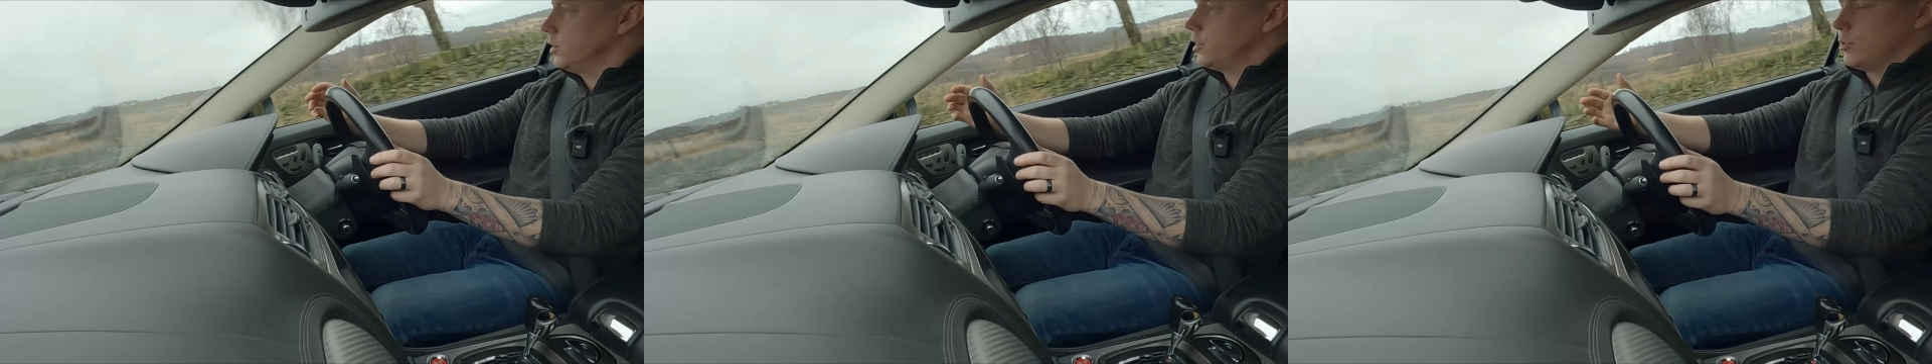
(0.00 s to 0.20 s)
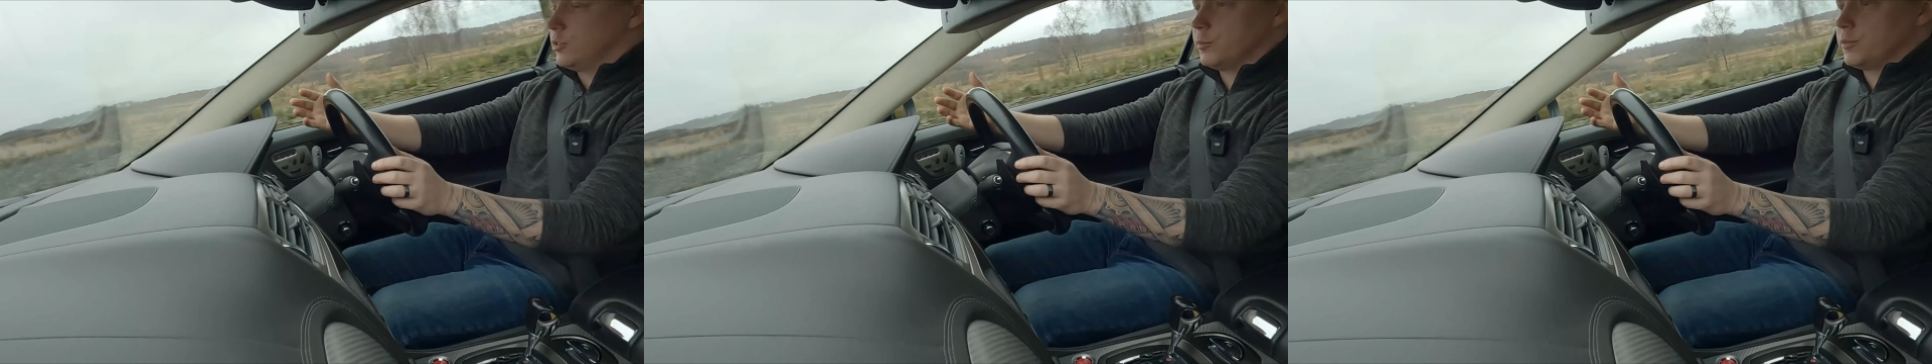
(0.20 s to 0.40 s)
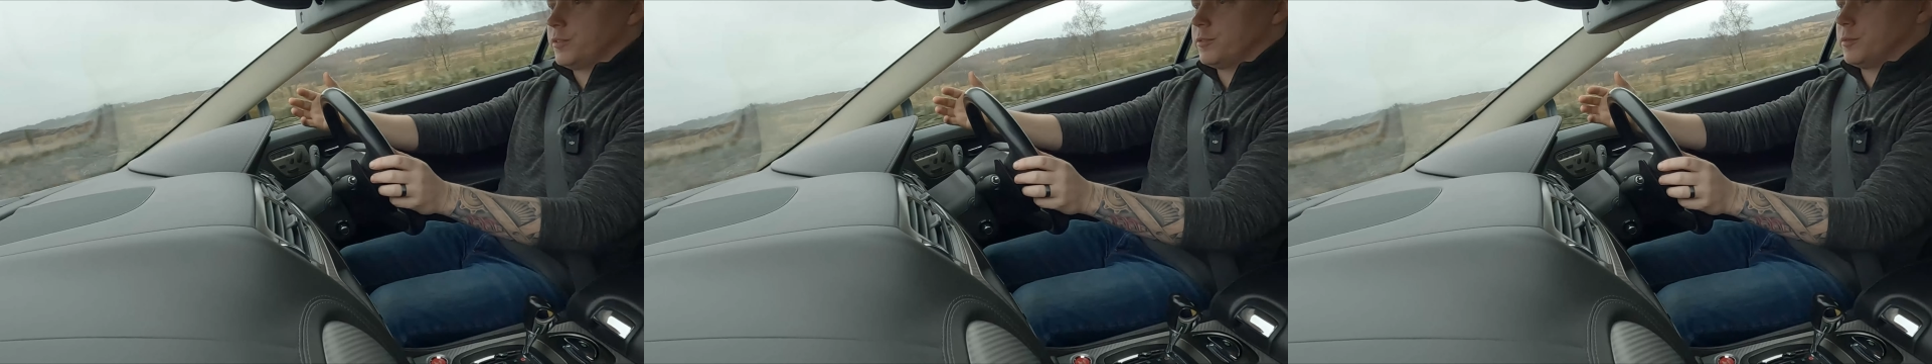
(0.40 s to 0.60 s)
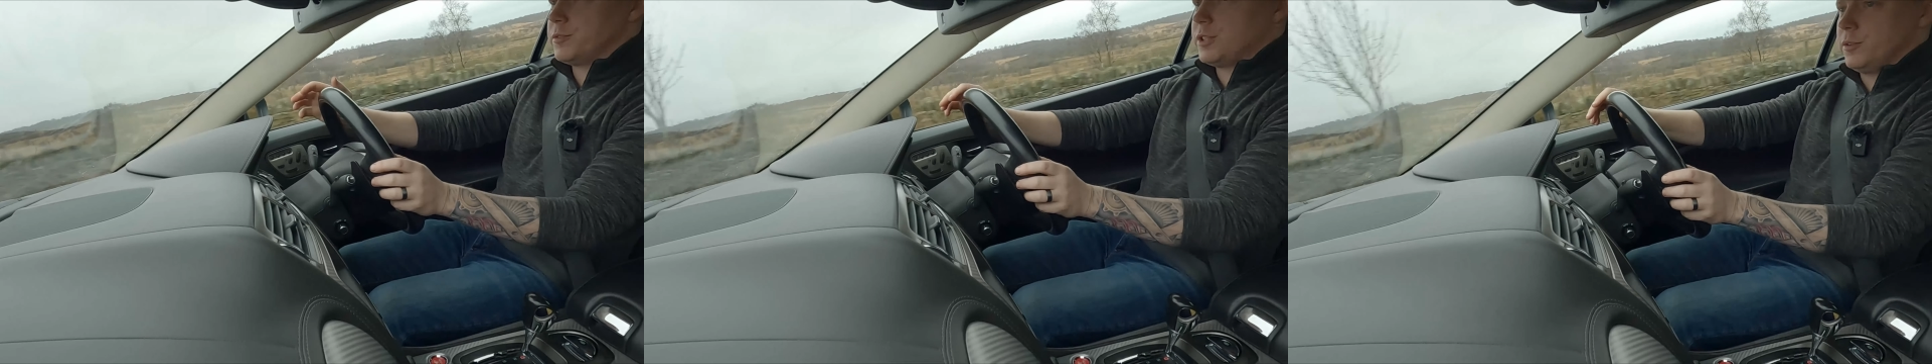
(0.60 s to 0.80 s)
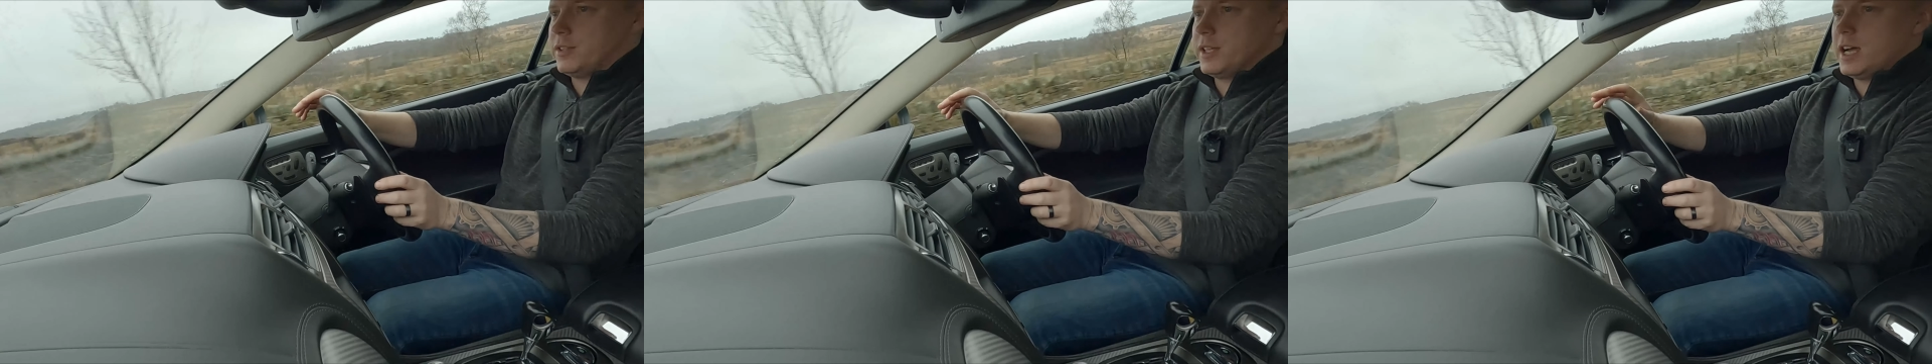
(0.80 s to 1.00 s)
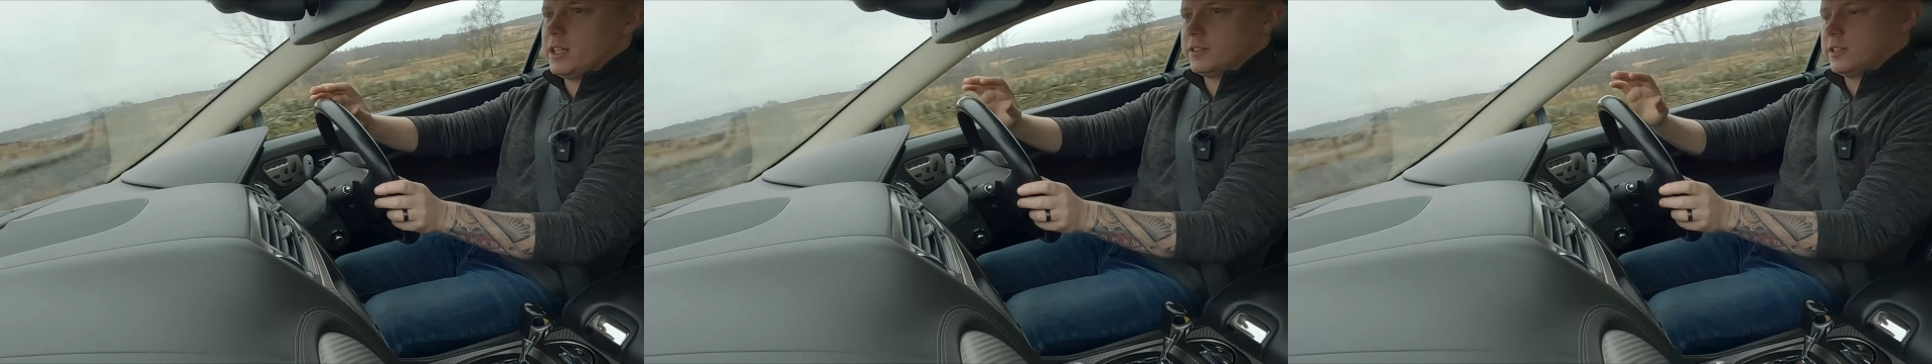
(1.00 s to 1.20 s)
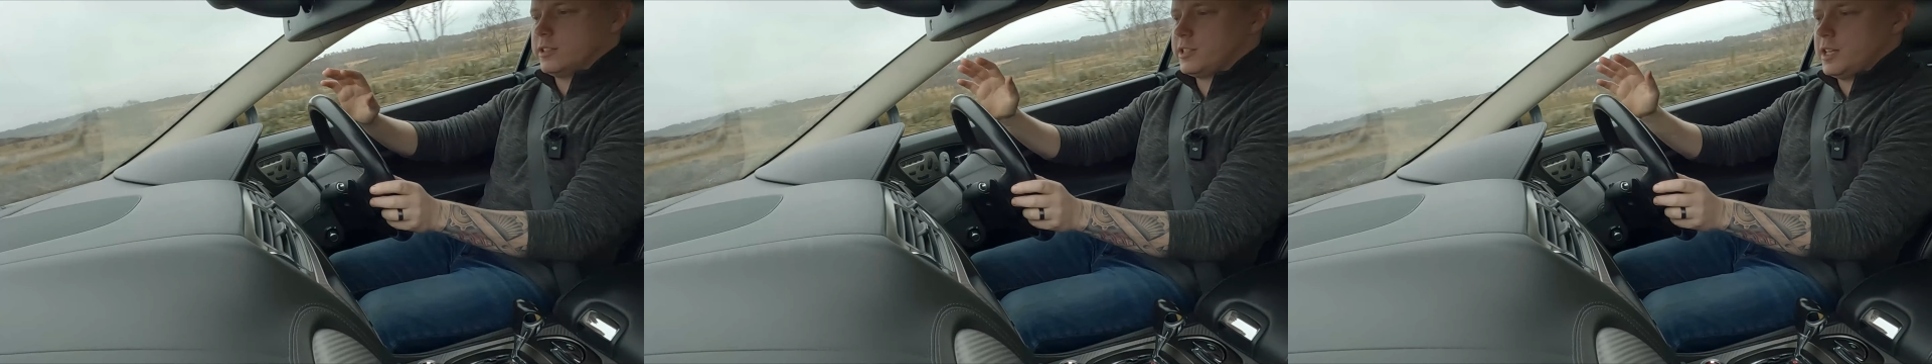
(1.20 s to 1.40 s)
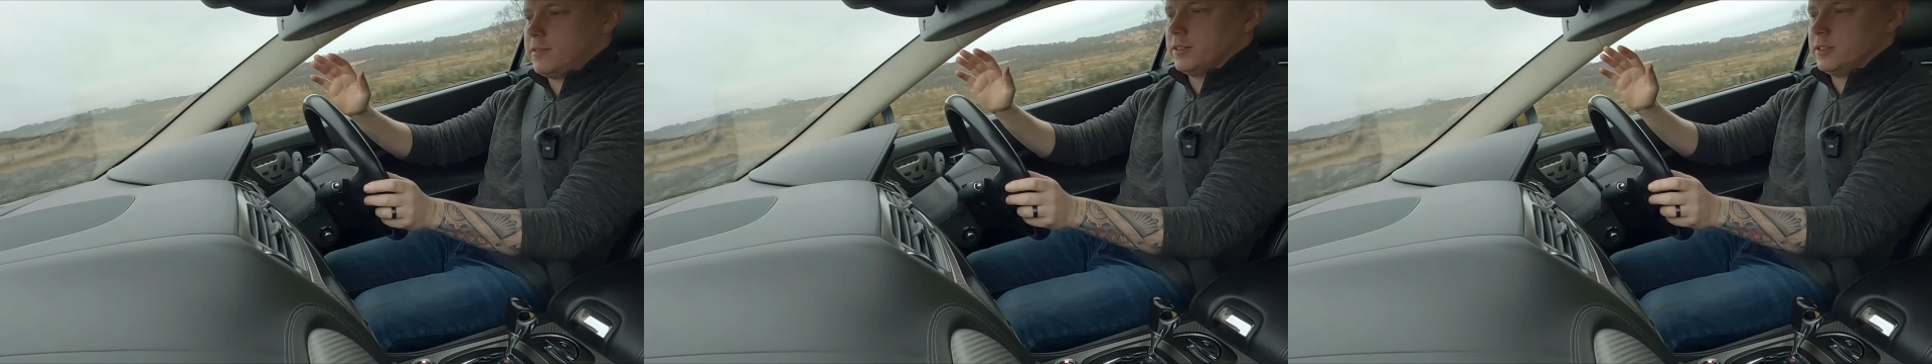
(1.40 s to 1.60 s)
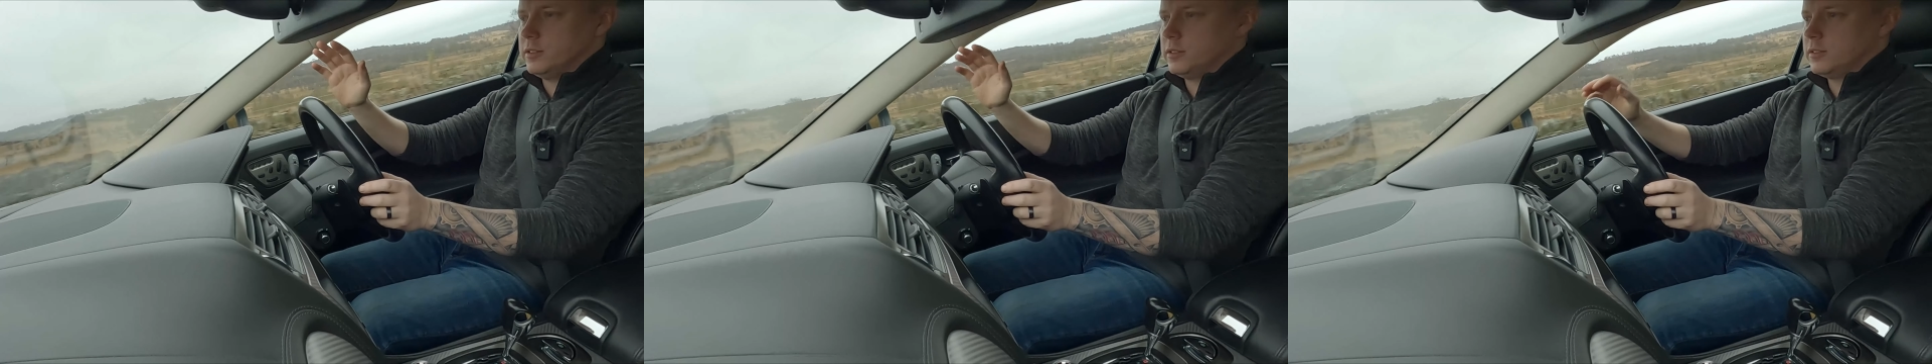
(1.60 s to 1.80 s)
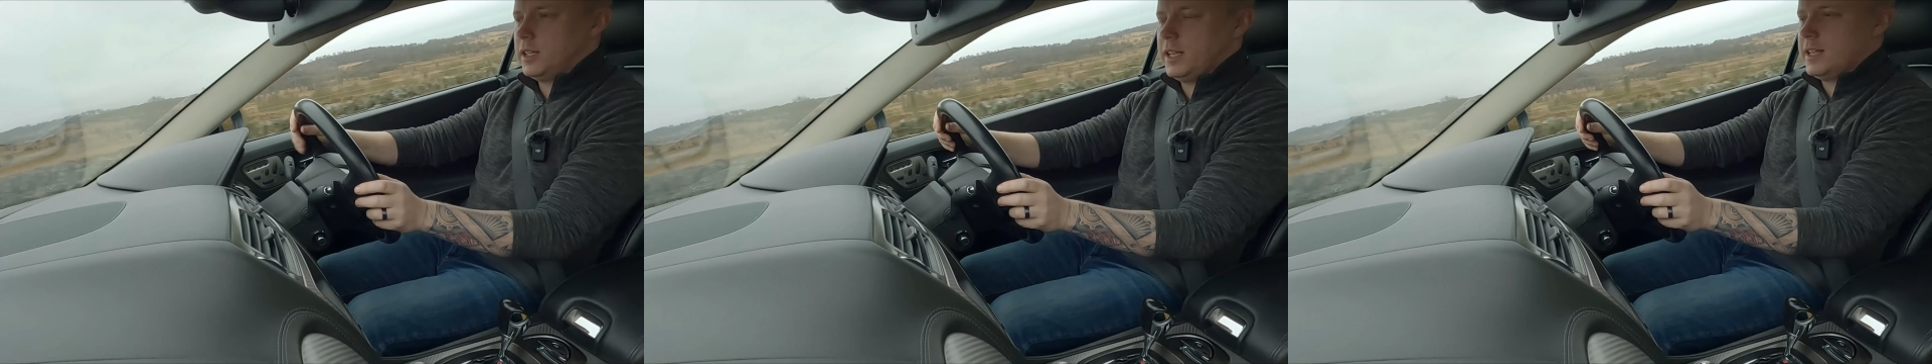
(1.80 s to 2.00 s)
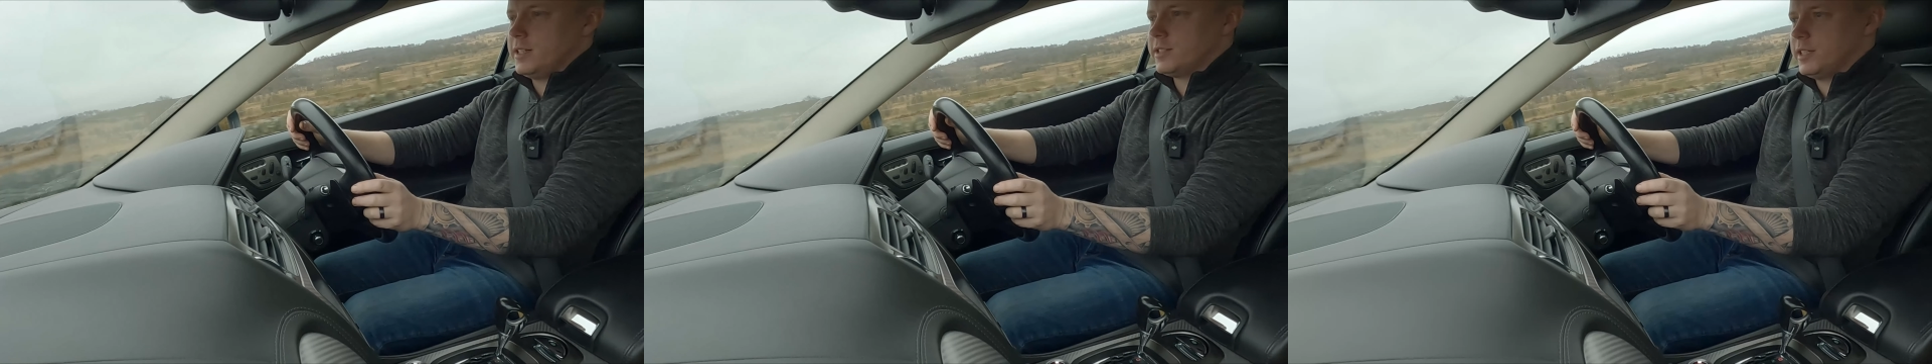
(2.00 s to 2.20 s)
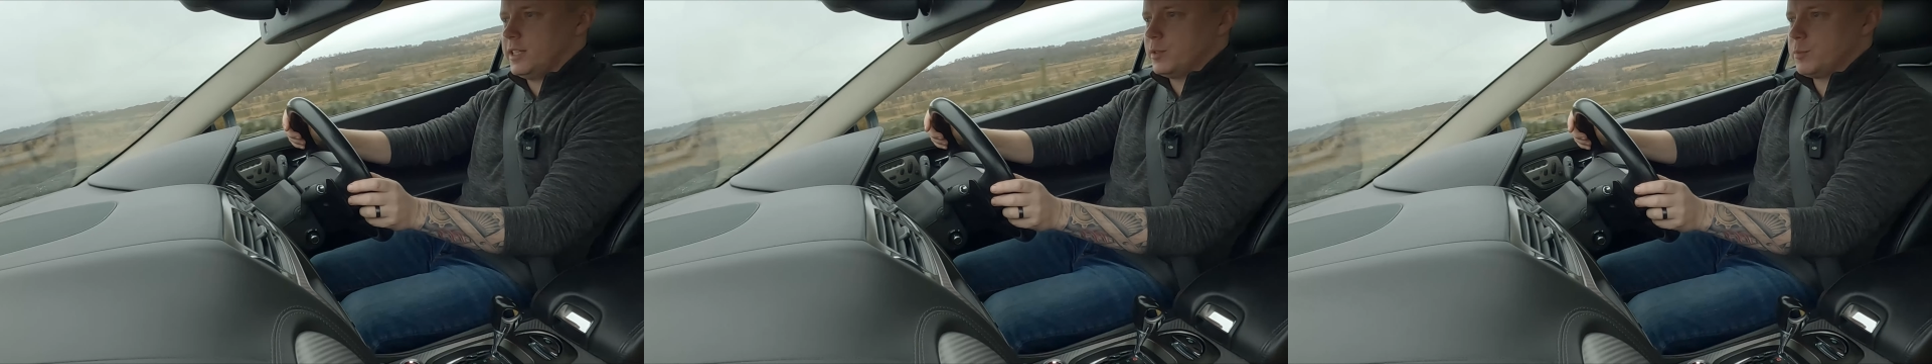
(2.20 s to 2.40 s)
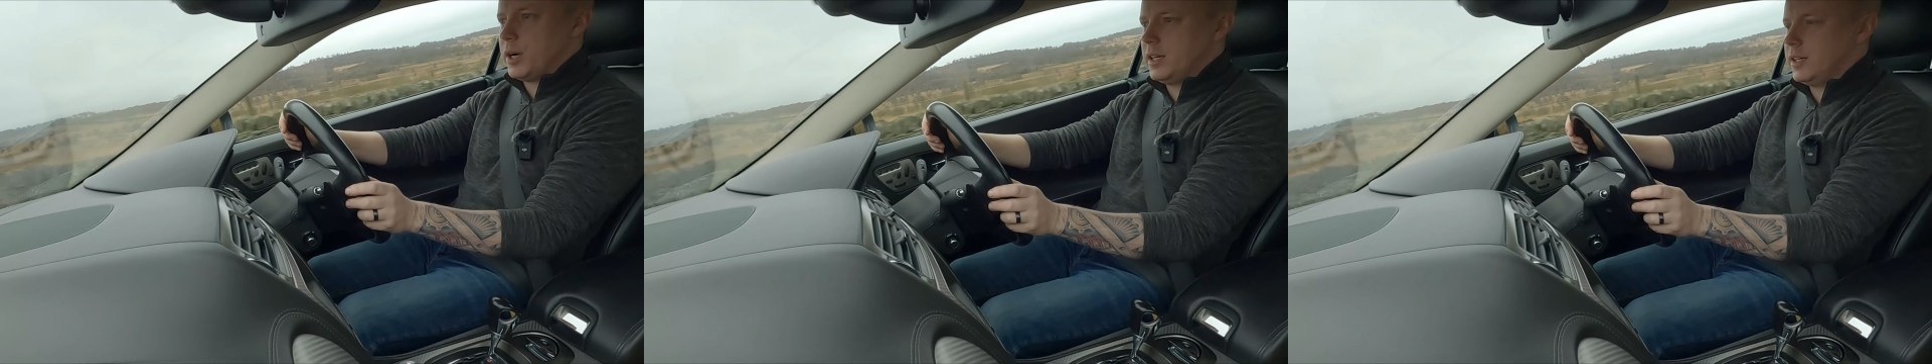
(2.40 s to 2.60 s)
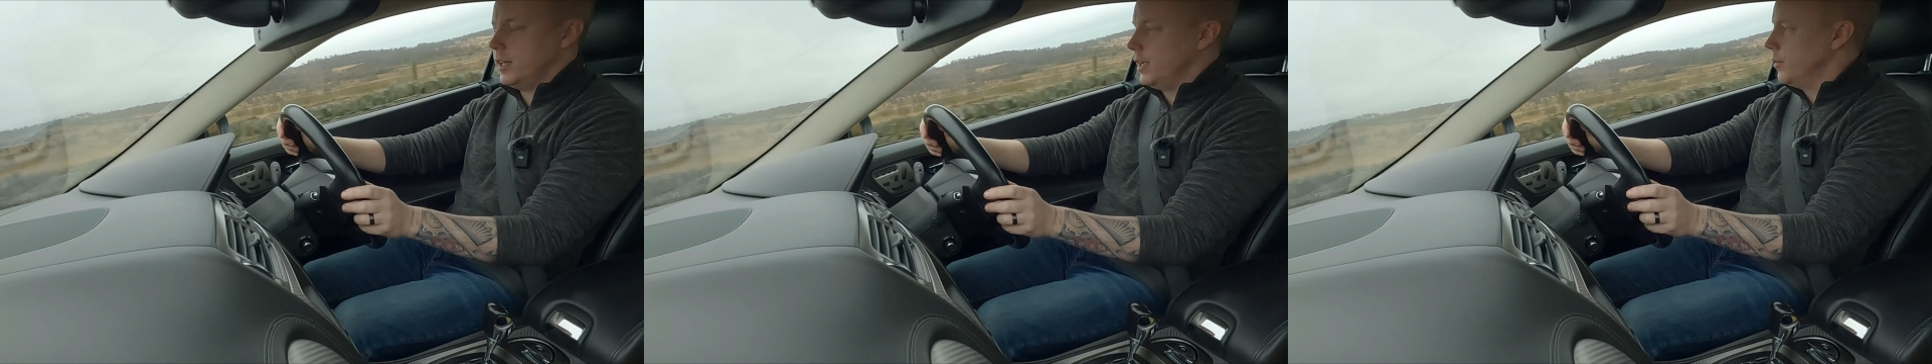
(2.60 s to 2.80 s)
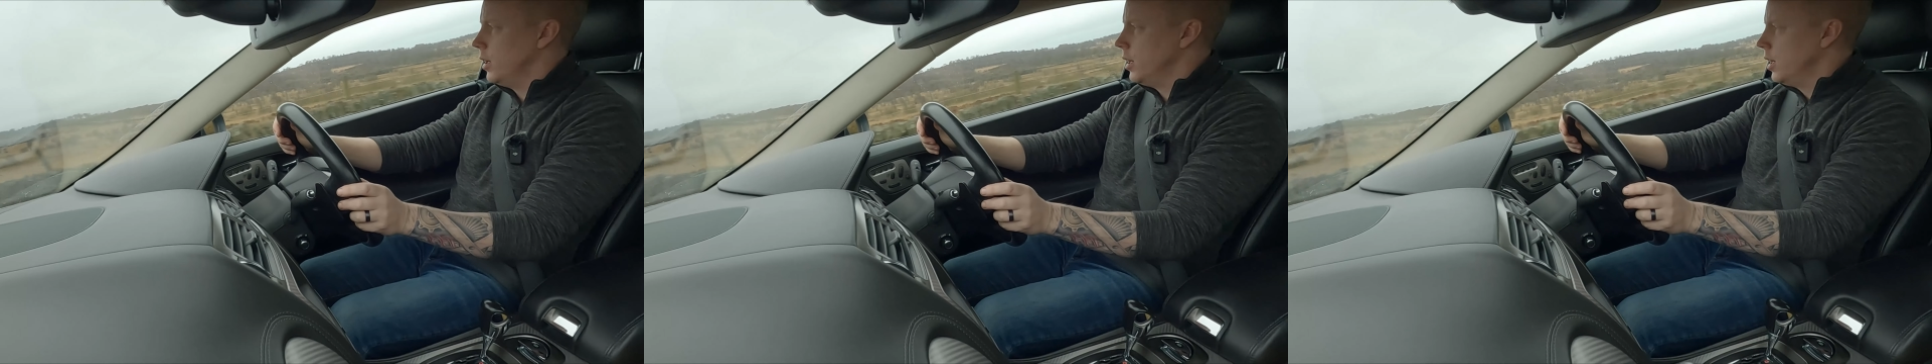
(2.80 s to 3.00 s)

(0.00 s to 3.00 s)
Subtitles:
so something from 2007 is brand new.